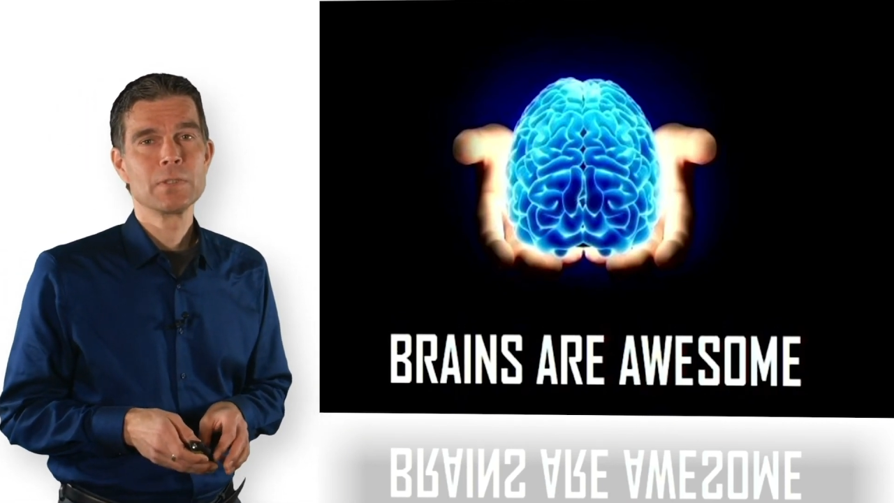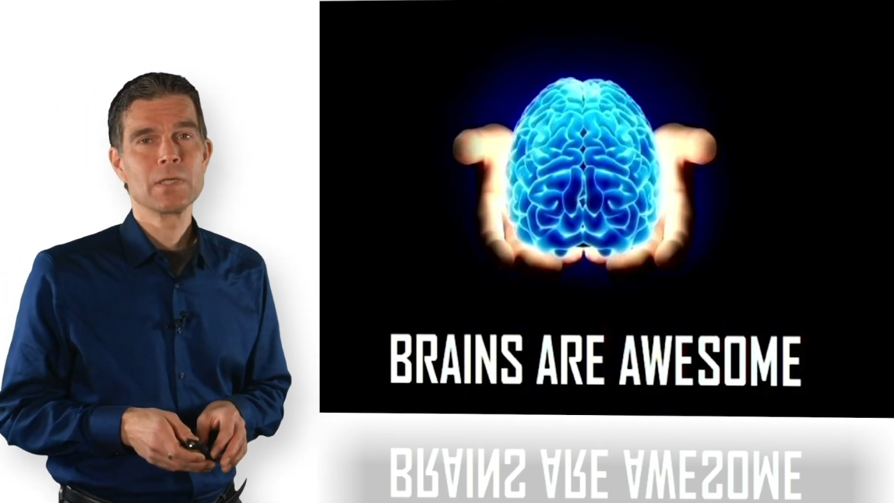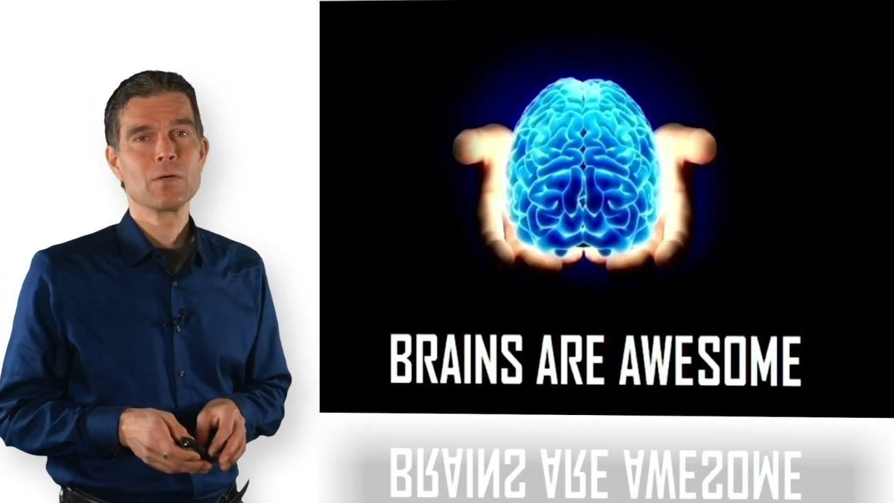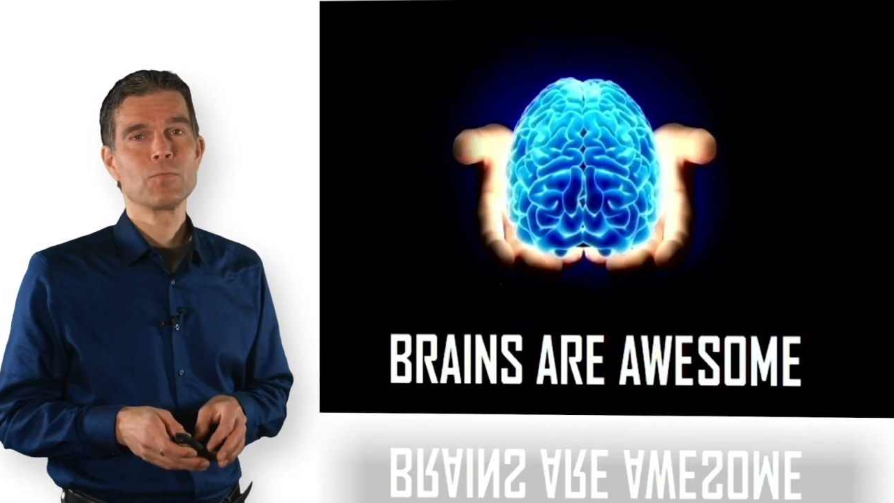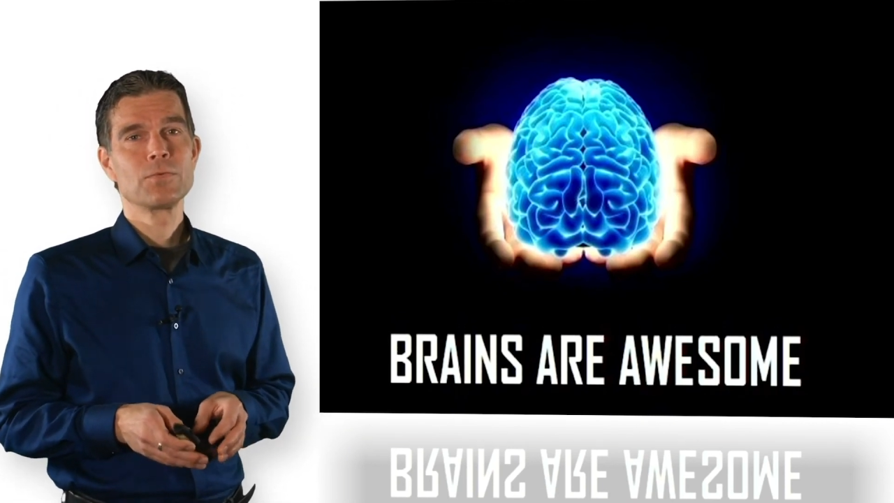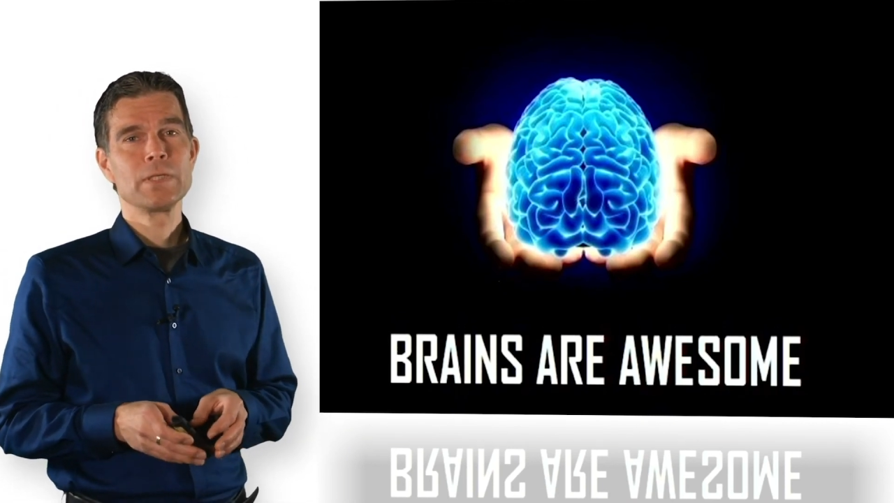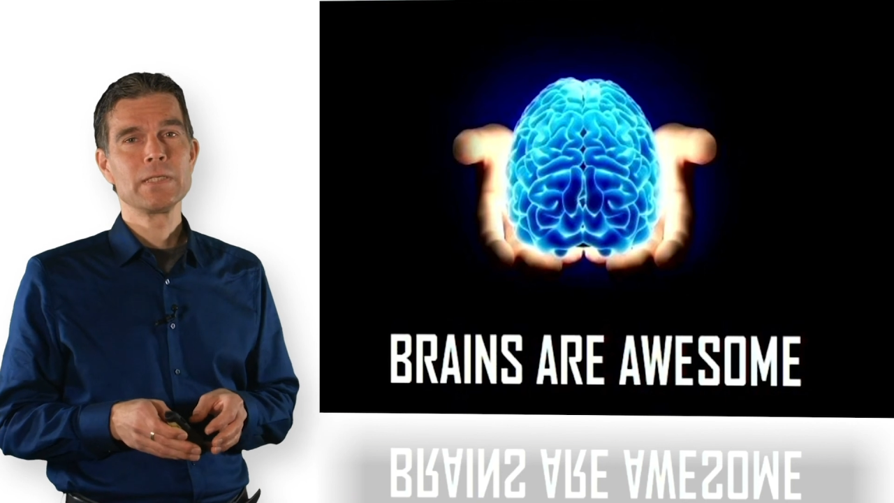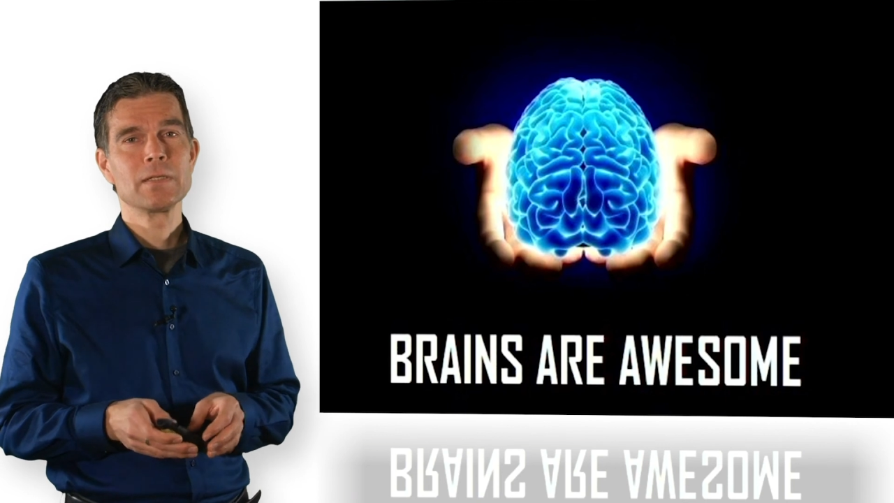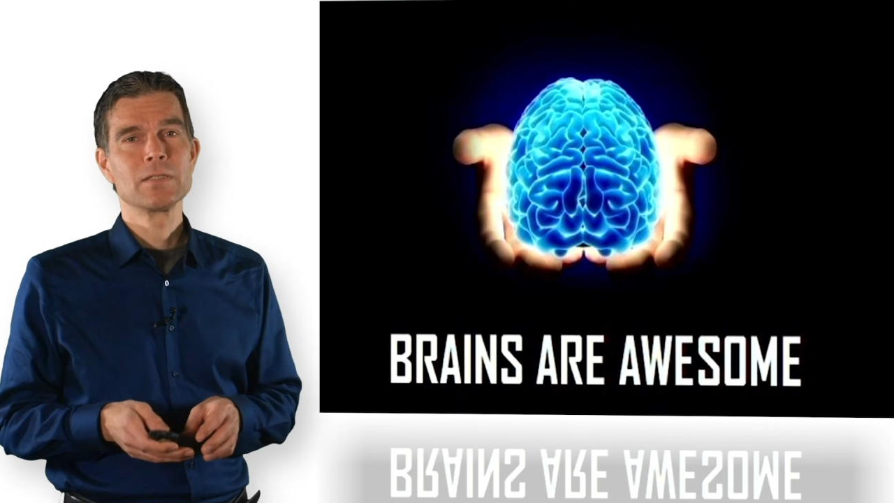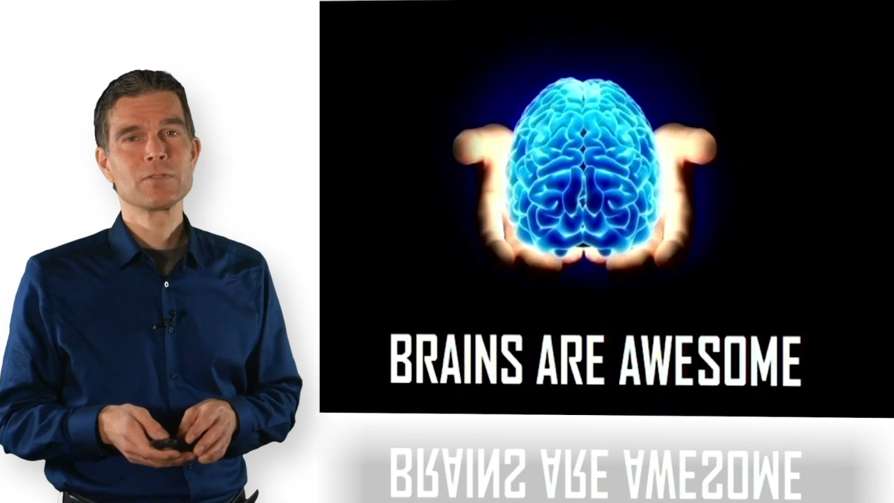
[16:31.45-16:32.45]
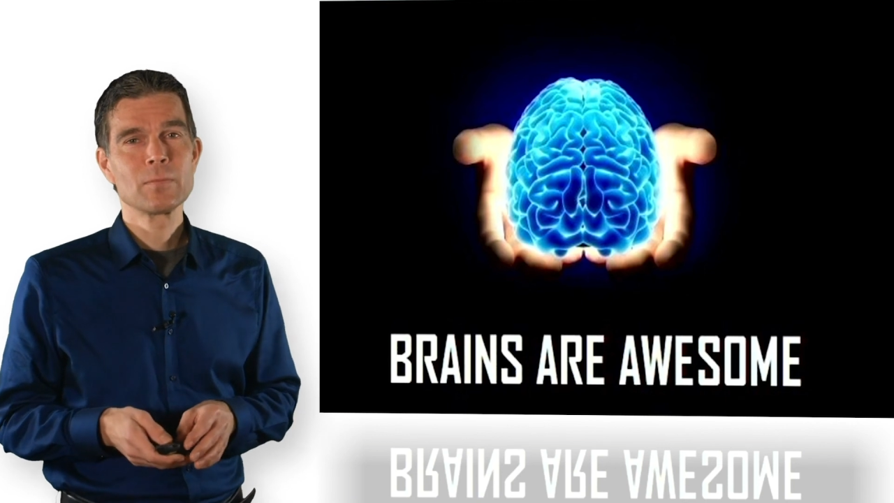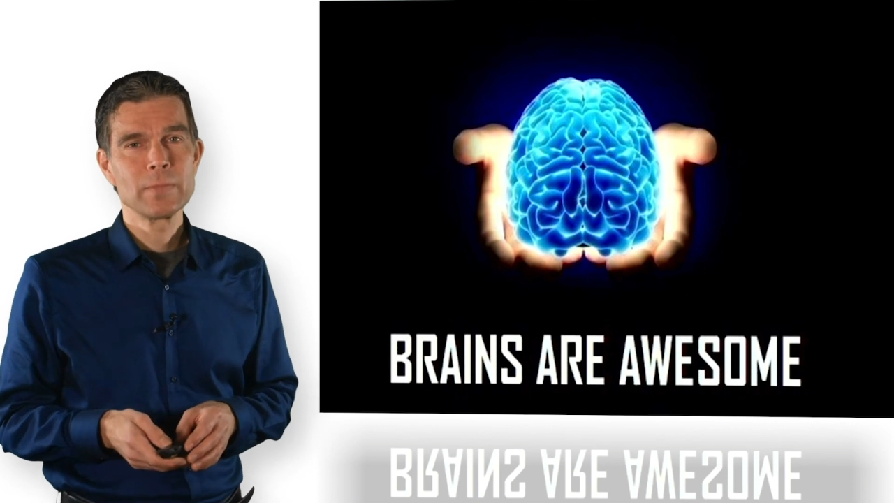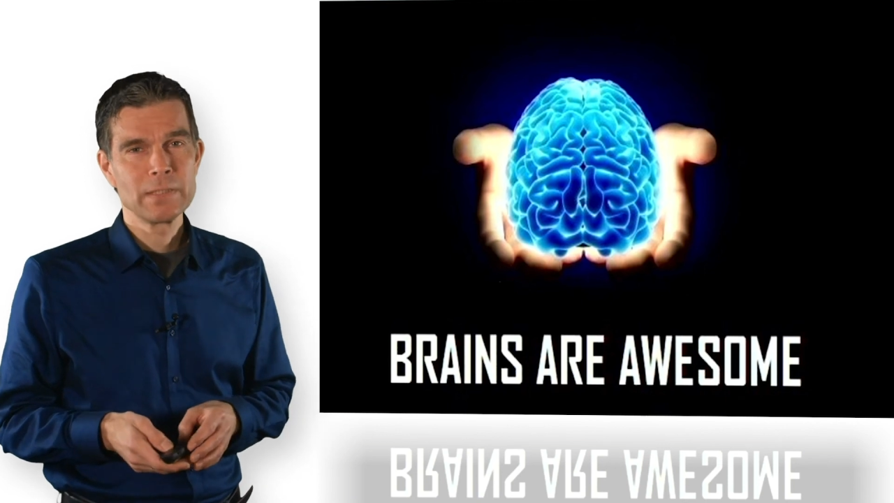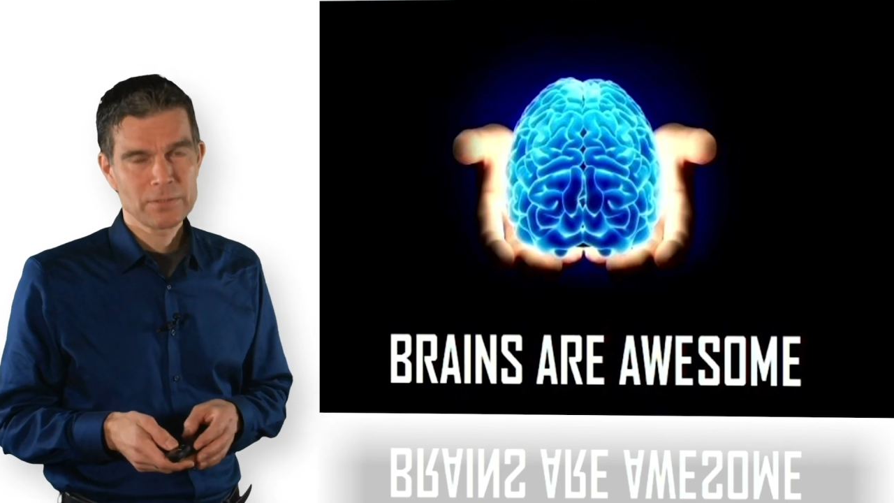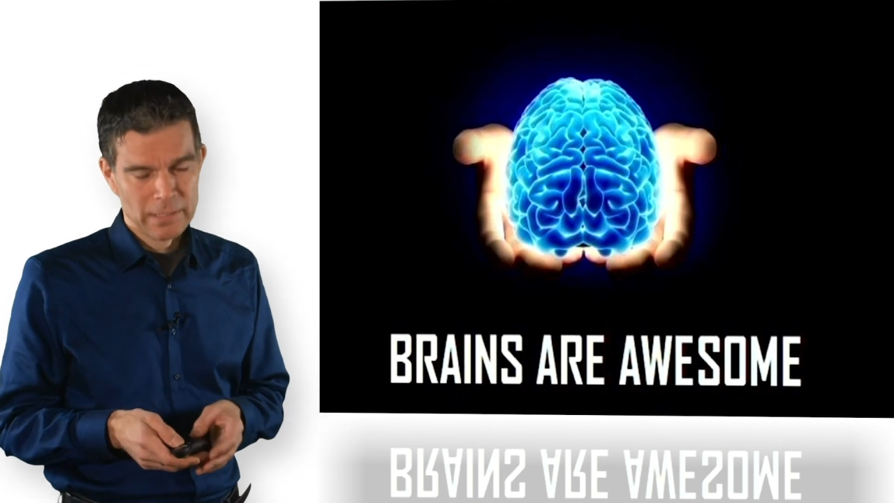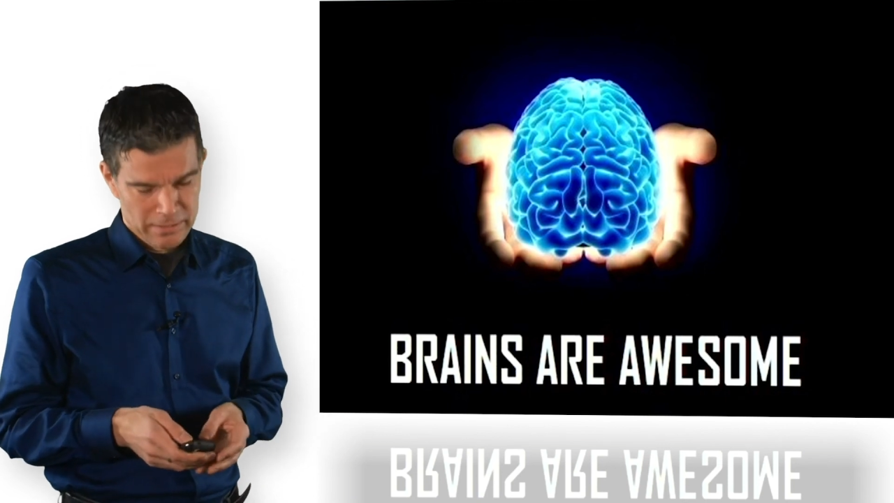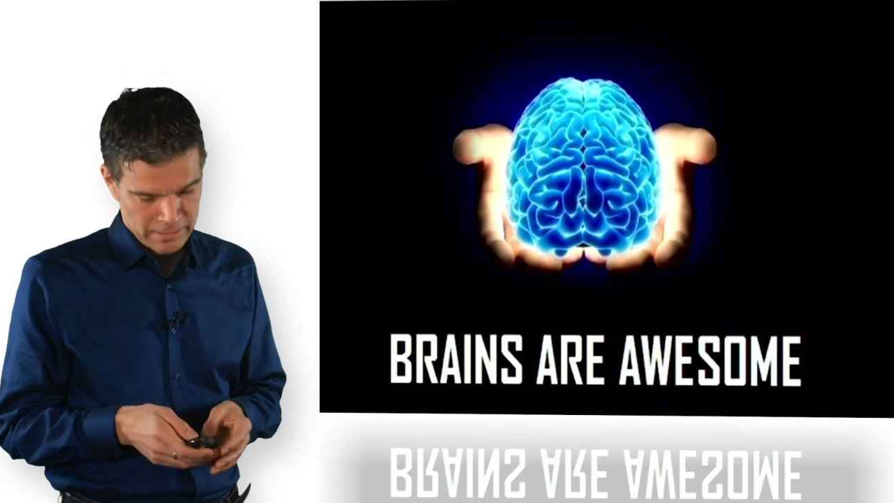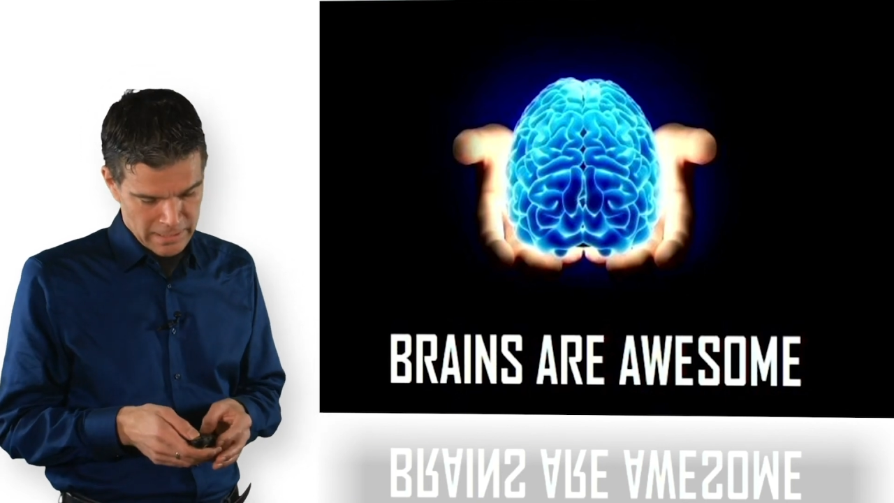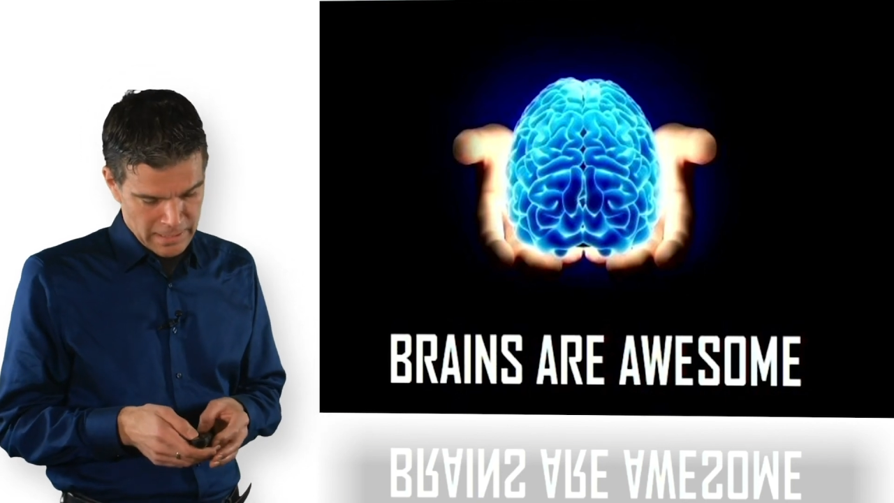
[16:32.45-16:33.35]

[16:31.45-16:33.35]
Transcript: hopefully some insight